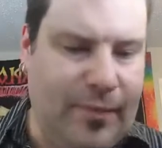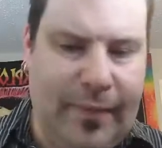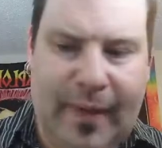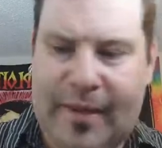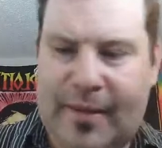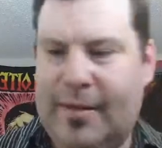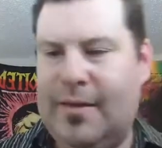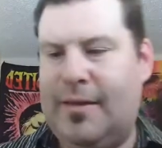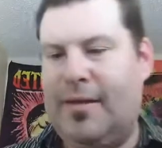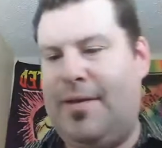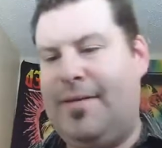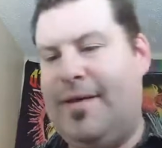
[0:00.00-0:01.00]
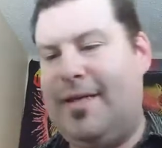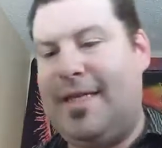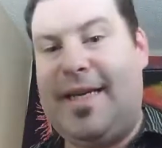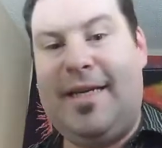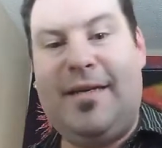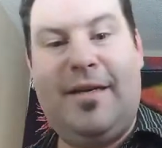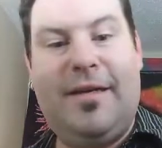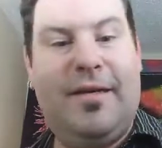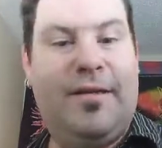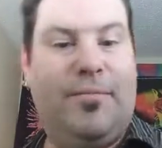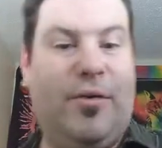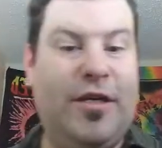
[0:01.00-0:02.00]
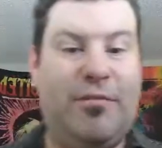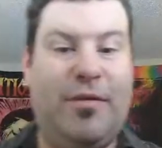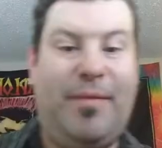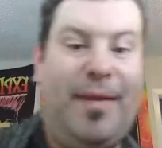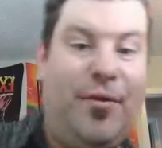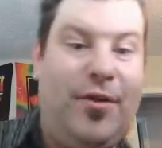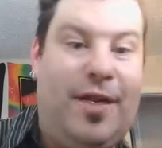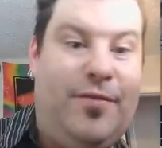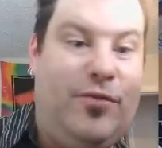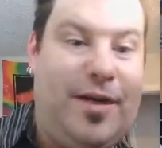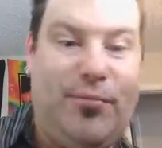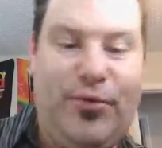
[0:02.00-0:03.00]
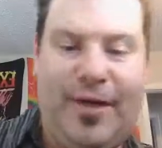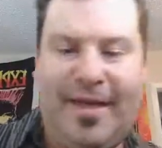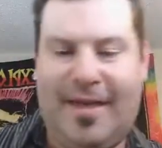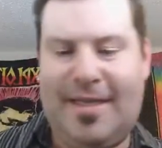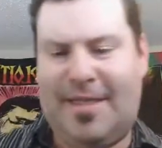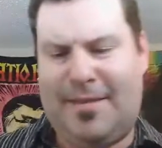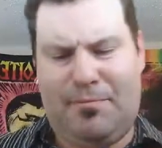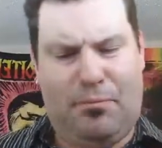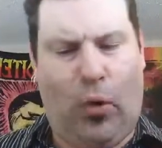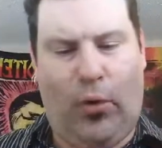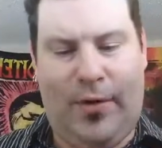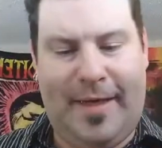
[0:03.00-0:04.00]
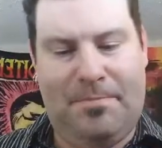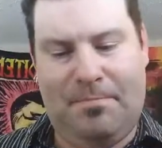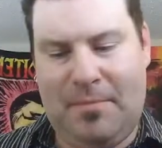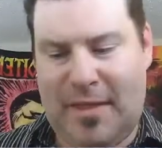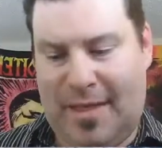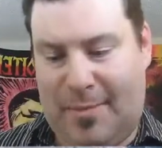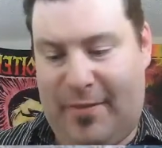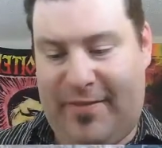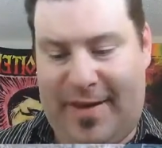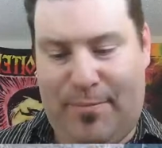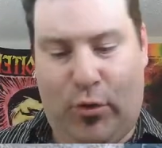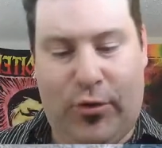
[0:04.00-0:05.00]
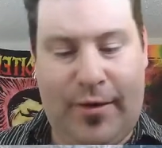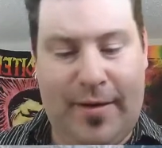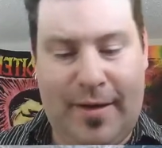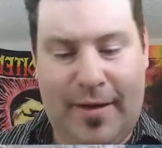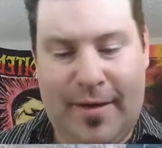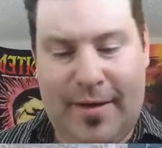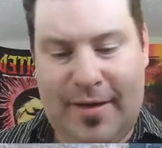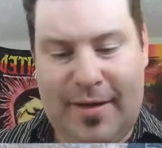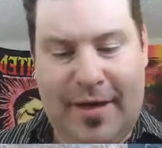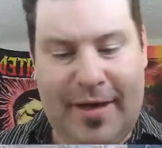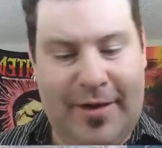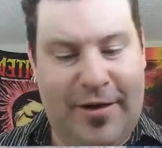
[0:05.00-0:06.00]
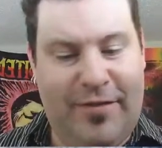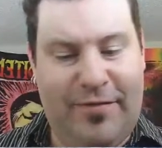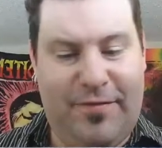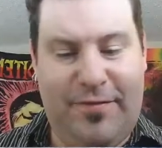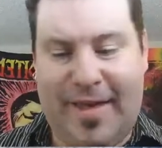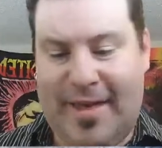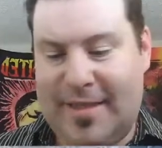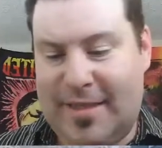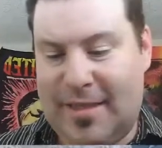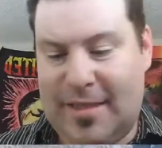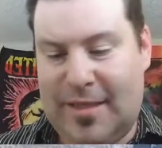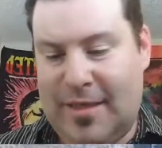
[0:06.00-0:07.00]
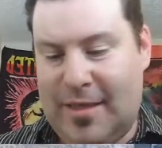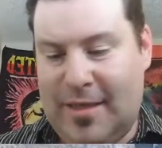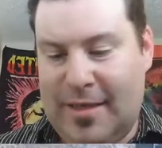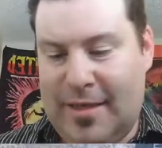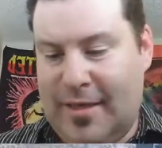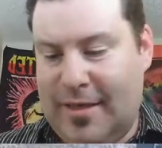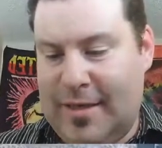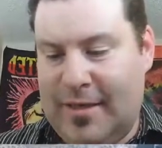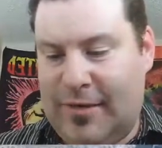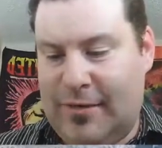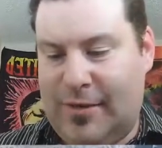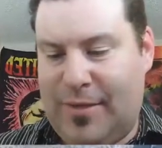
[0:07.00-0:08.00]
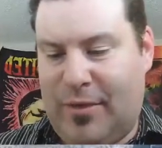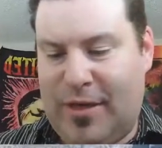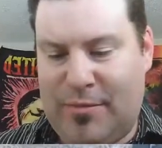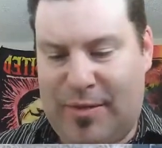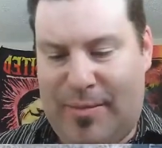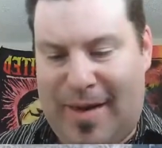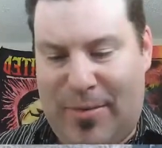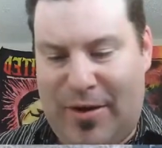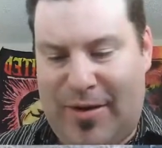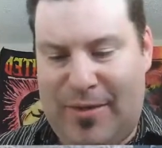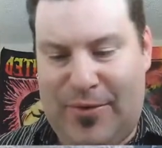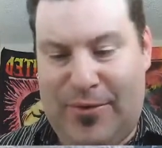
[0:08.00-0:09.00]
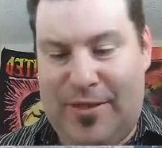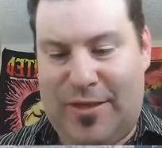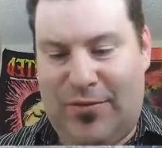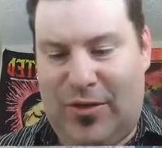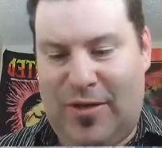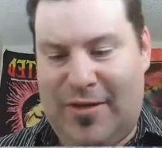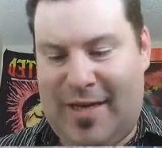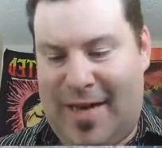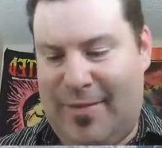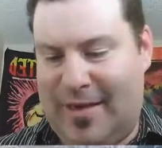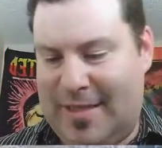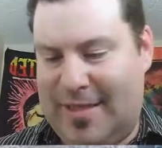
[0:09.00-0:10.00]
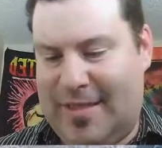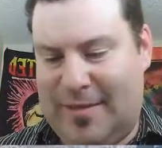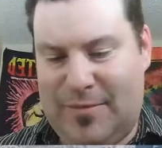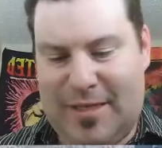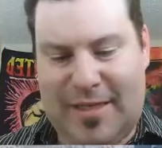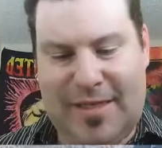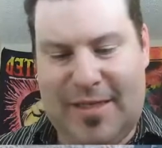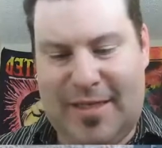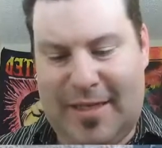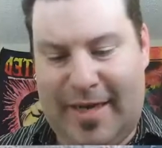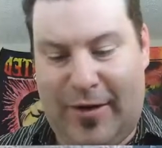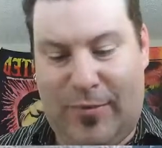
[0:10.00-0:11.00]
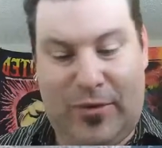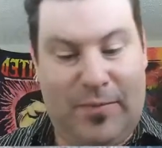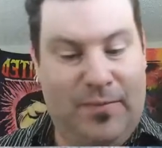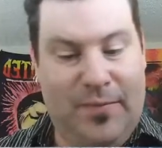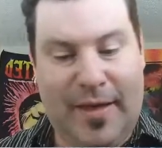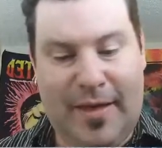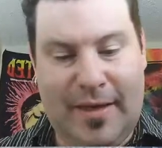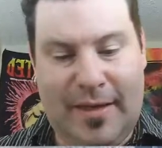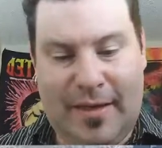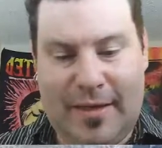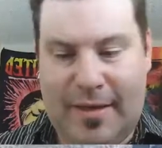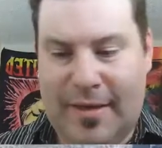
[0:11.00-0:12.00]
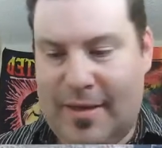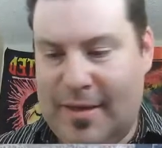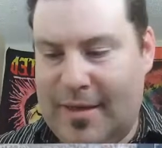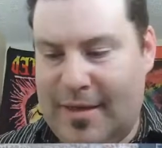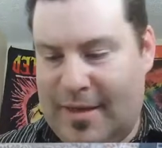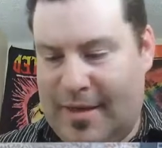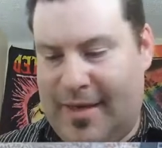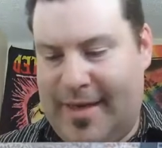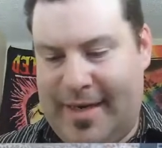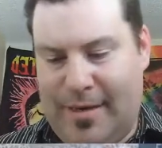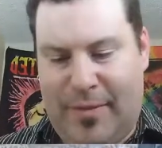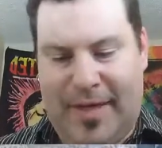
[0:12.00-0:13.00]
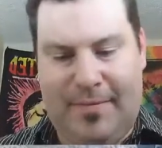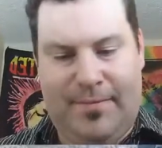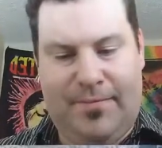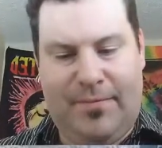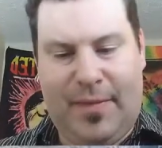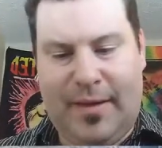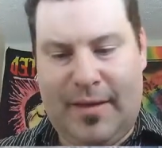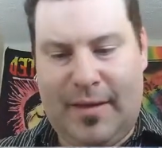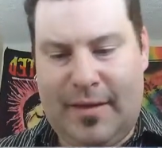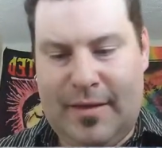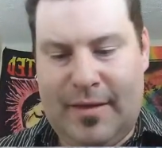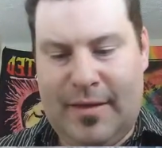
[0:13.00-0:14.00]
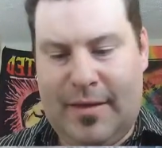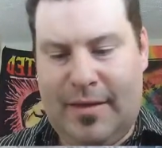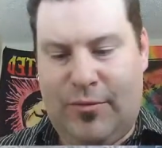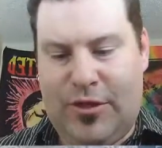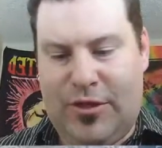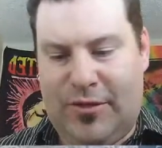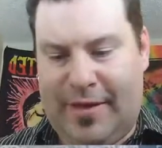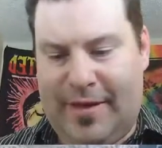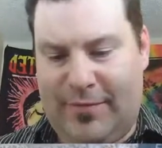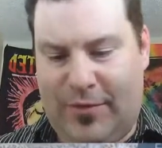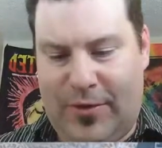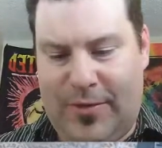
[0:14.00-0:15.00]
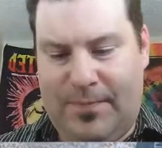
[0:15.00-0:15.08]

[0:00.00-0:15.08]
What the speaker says: I'm going to take the parchment paper that I've already pre-cut poorly. I have a very poor cutter of things, including parchment paper. I've been doing this for a long time and I still am just terrible cutting it. But what you're looking for